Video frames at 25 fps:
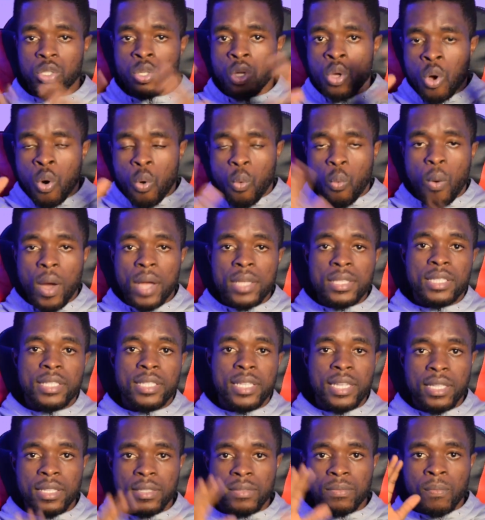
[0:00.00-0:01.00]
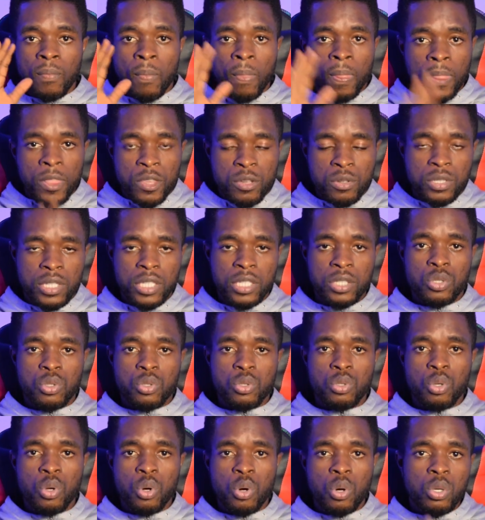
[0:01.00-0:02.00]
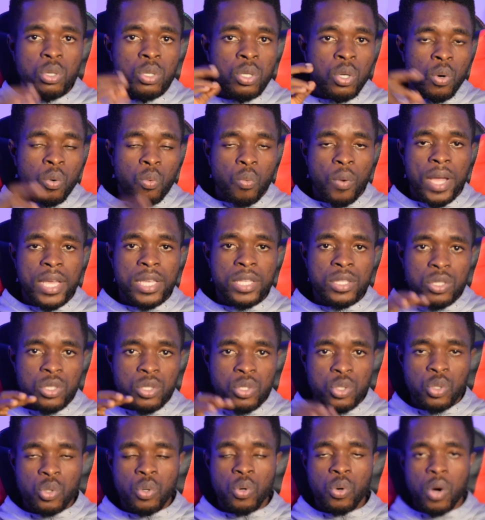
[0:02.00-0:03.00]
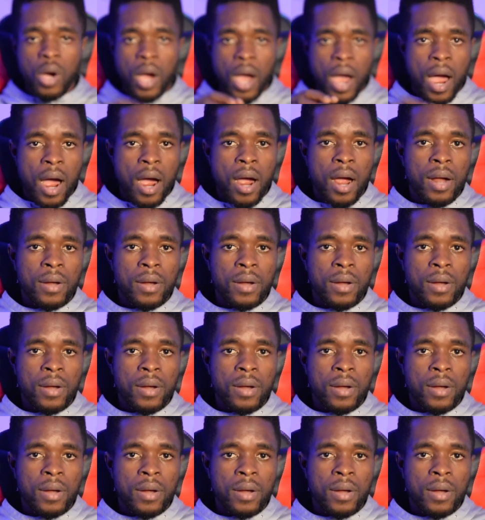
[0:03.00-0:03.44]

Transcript: One thing you need to know when you are